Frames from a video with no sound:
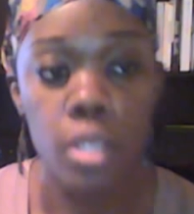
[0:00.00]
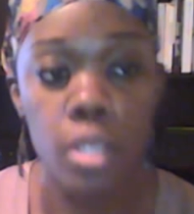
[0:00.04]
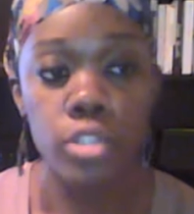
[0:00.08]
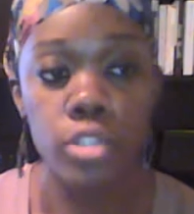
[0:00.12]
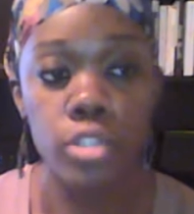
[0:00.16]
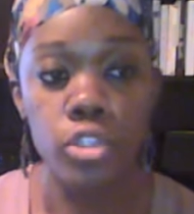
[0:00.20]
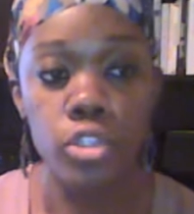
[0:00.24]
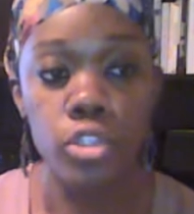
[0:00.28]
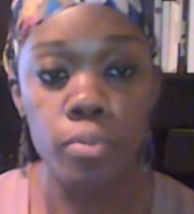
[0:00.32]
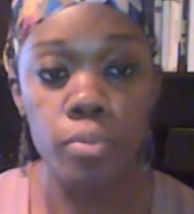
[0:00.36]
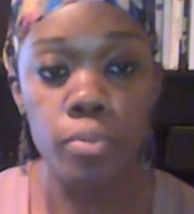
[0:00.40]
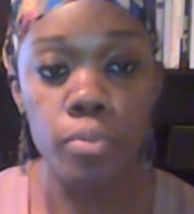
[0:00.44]

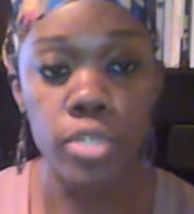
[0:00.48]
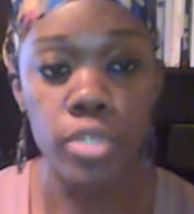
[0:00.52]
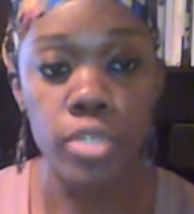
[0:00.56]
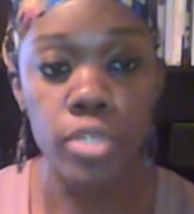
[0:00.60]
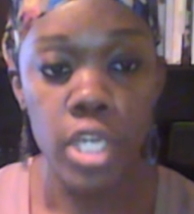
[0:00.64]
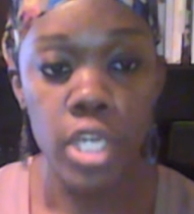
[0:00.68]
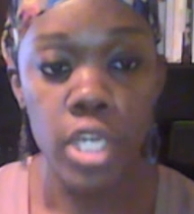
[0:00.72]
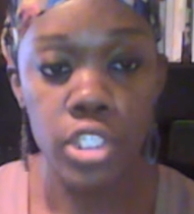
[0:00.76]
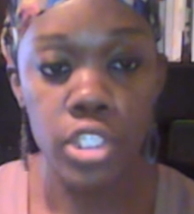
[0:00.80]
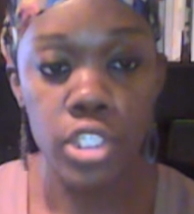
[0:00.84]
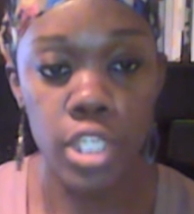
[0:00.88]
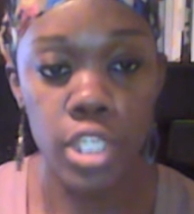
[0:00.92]
to
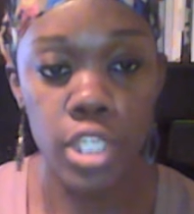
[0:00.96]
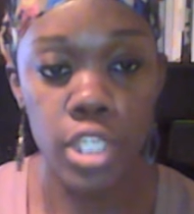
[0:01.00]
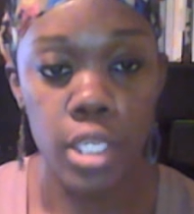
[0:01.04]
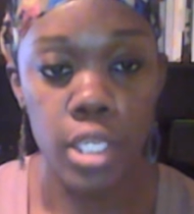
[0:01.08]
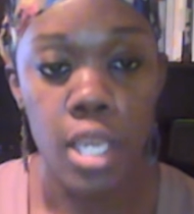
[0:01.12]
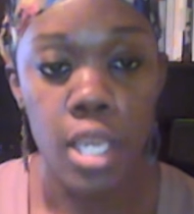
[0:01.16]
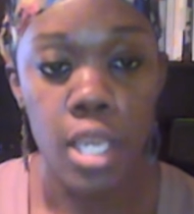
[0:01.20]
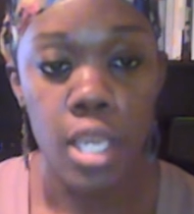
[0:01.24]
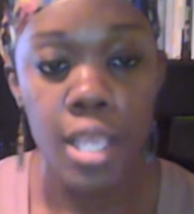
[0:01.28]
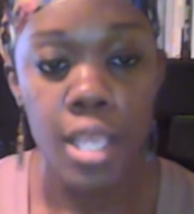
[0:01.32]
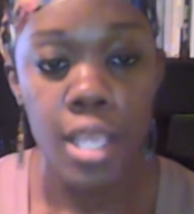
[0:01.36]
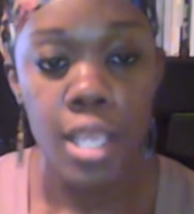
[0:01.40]

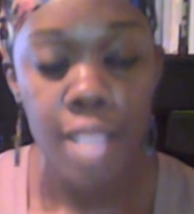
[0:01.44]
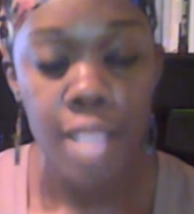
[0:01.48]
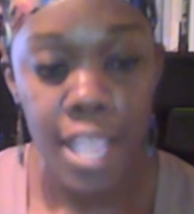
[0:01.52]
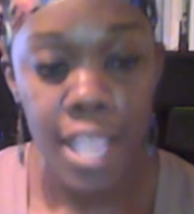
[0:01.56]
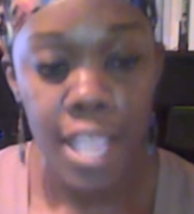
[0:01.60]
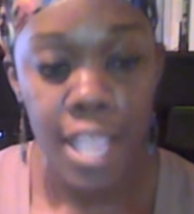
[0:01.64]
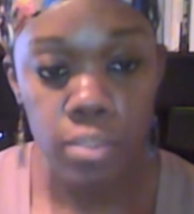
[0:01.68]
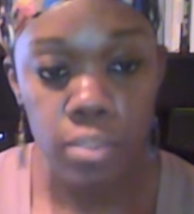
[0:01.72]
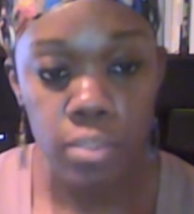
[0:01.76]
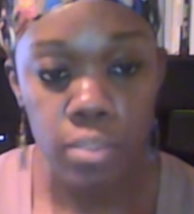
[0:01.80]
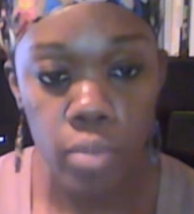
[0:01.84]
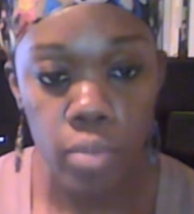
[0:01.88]
production,
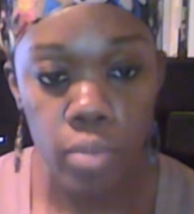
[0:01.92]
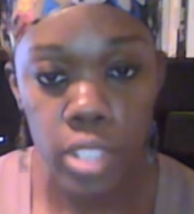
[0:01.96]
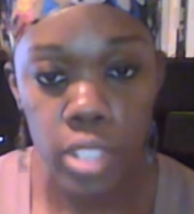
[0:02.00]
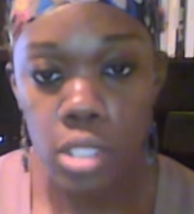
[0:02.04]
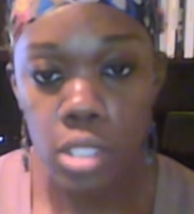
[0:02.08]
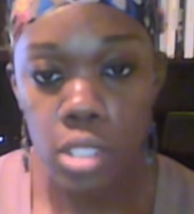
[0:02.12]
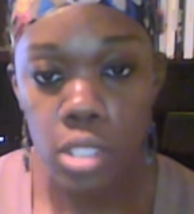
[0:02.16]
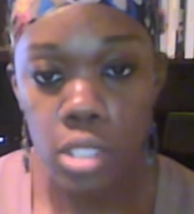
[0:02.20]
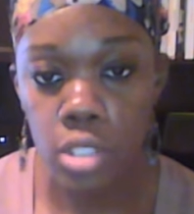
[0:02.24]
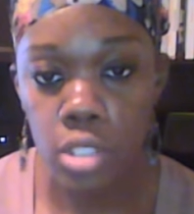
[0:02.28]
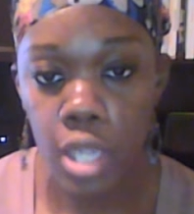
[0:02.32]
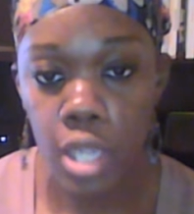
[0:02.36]
that's when we
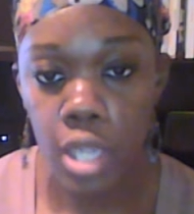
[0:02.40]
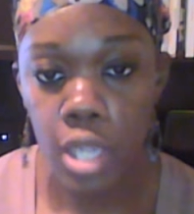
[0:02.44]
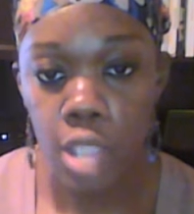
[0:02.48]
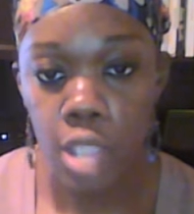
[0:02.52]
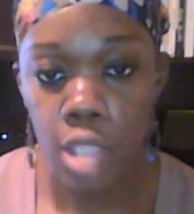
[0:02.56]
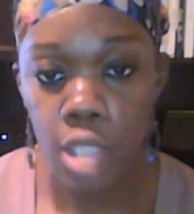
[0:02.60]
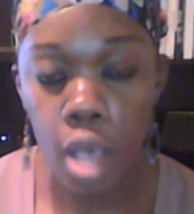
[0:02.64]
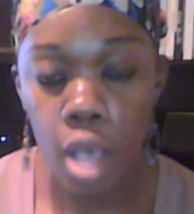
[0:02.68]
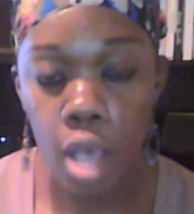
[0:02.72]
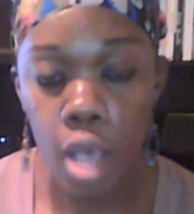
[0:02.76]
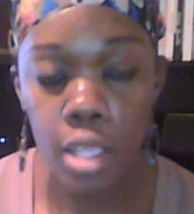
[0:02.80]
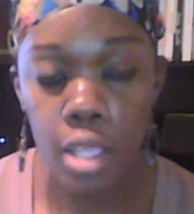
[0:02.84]
start
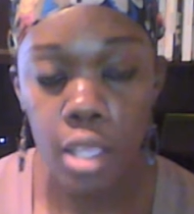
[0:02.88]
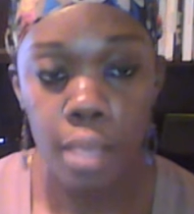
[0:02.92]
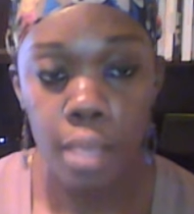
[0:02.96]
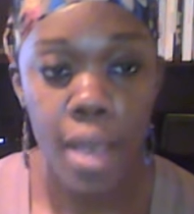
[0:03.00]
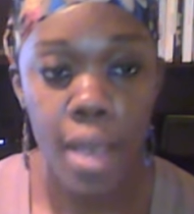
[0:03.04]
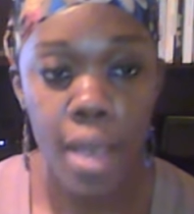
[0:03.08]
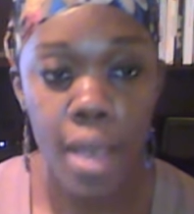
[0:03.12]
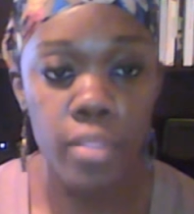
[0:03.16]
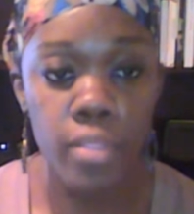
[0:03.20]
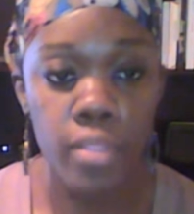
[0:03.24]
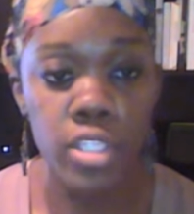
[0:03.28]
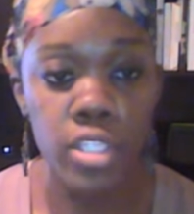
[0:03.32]
talking
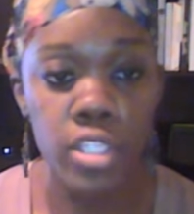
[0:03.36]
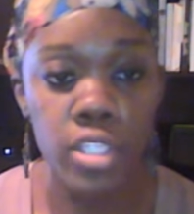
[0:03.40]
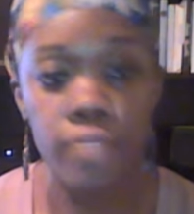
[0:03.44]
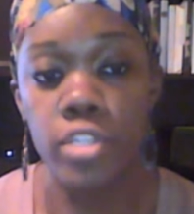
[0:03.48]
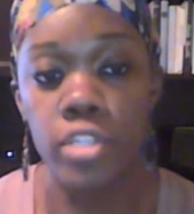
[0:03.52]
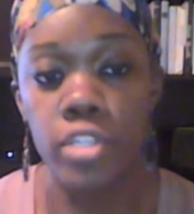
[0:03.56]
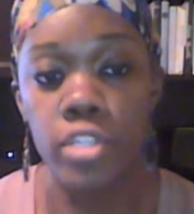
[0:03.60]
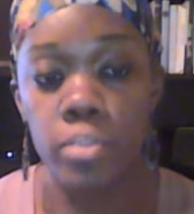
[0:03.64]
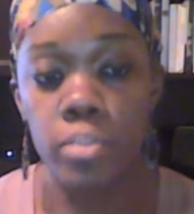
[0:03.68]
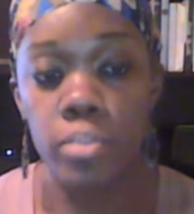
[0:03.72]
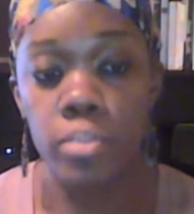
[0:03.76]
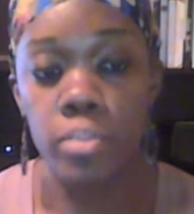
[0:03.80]
about the
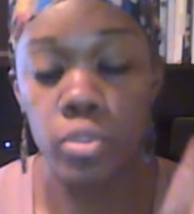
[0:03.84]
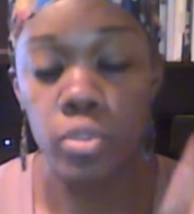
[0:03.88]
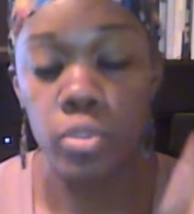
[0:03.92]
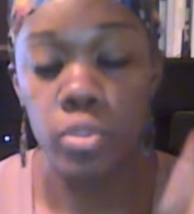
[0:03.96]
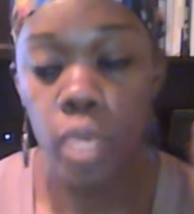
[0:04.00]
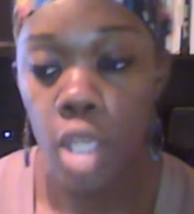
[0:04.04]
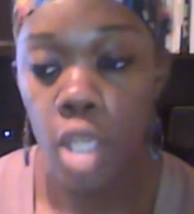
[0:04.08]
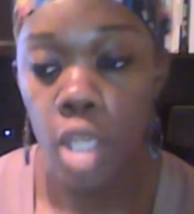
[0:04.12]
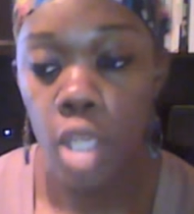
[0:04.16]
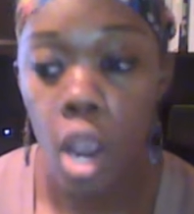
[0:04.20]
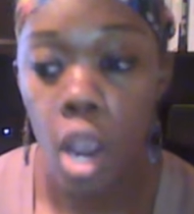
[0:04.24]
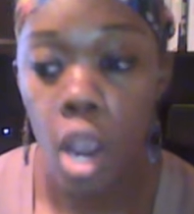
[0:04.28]
difference
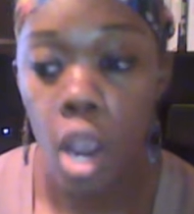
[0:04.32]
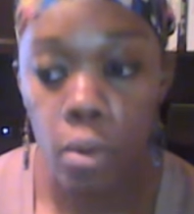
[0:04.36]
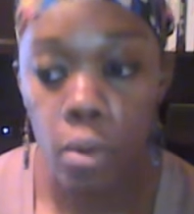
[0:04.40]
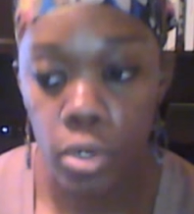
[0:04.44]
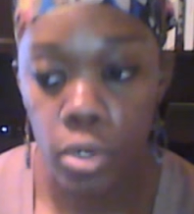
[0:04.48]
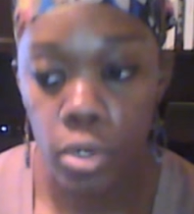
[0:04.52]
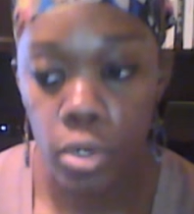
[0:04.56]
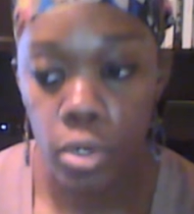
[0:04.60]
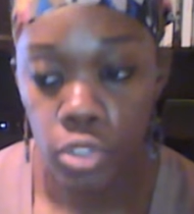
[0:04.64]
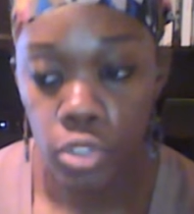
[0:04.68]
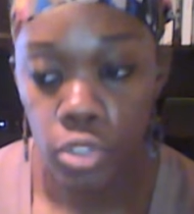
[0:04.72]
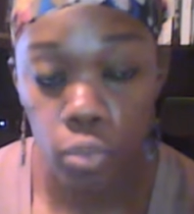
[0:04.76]
between
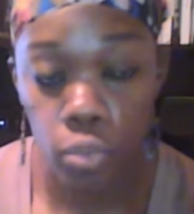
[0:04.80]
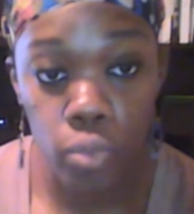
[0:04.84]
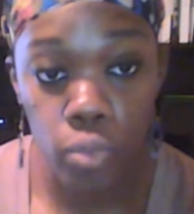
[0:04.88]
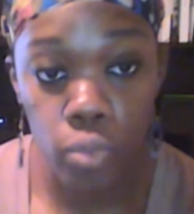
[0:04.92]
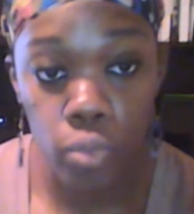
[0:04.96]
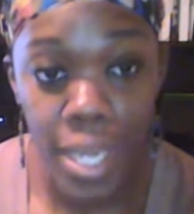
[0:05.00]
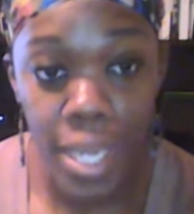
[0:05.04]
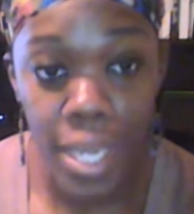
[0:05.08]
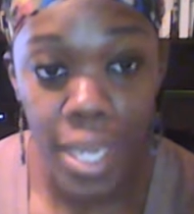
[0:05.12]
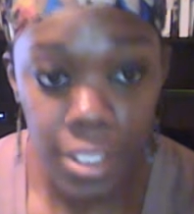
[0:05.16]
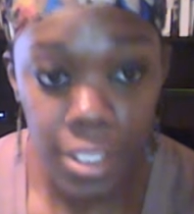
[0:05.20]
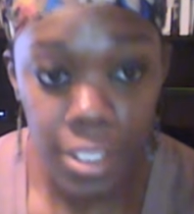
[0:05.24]
our
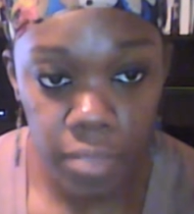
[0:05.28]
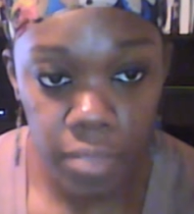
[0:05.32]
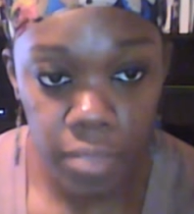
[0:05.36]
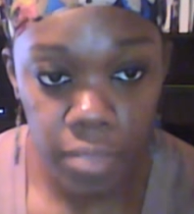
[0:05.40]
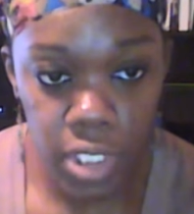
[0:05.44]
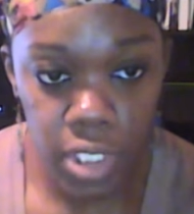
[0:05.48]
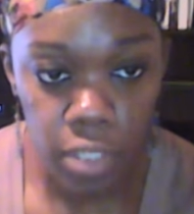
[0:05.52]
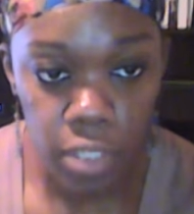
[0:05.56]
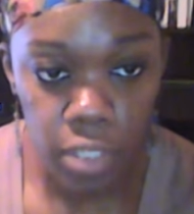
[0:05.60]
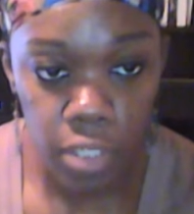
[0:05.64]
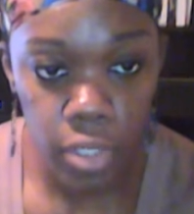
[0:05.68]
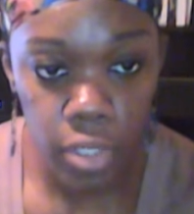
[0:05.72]
direct
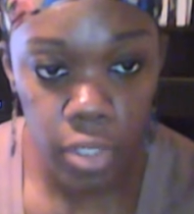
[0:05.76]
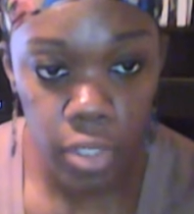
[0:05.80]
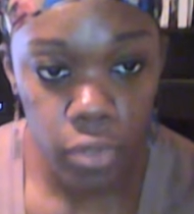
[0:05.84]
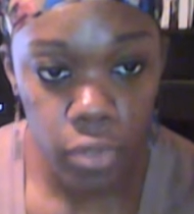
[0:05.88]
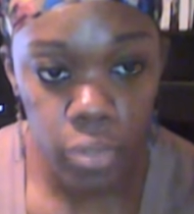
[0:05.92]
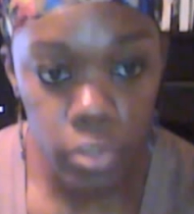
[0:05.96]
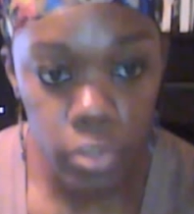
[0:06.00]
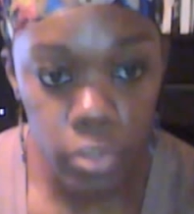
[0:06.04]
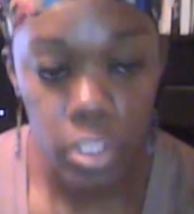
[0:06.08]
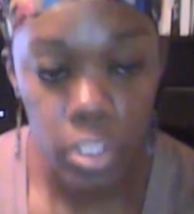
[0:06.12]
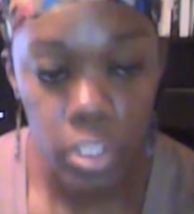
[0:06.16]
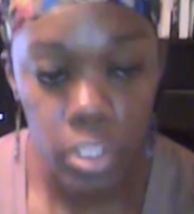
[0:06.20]

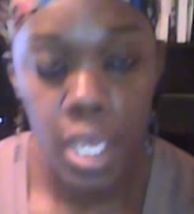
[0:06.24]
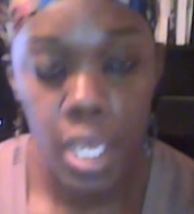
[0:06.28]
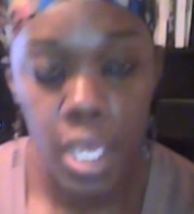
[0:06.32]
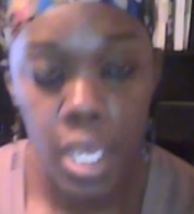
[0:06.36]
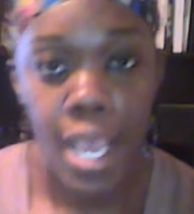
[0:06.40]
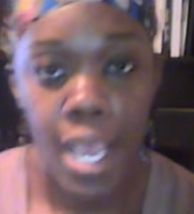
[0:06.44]
materials